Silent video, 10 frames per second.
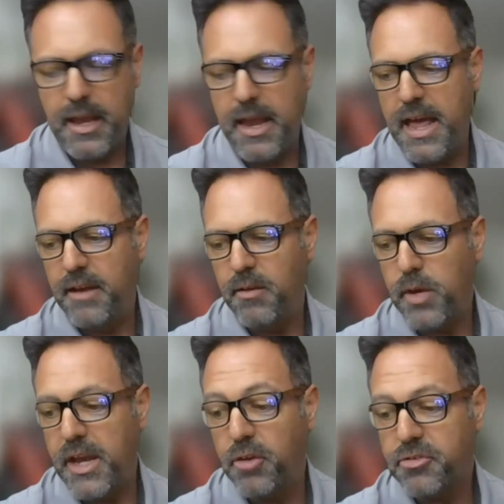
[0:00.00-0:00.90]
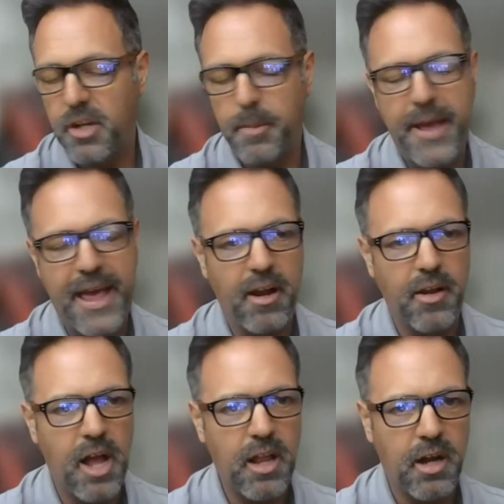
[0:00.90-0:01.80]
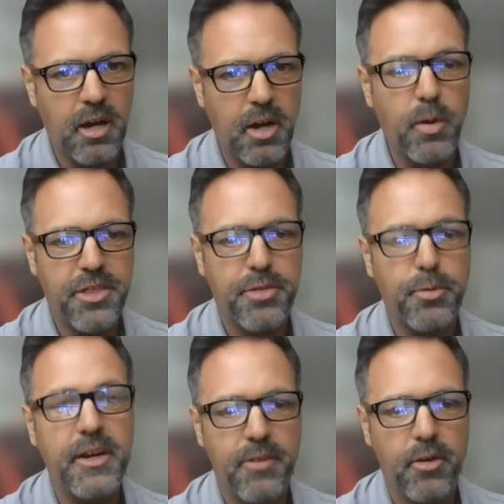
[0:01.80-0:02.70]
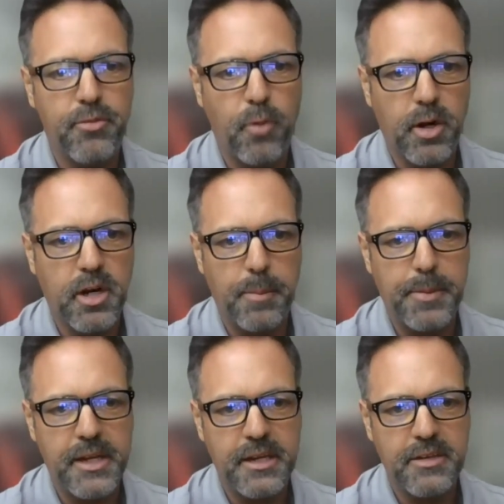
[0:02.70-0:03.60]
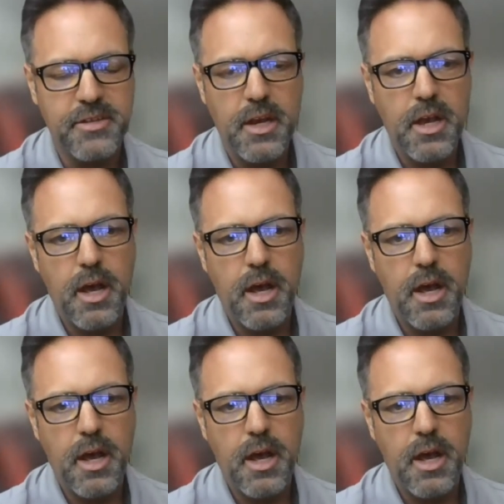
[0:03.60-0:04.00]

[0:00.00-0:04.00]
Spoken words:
And we hosted a panel not long ago with 3 of those 4 companies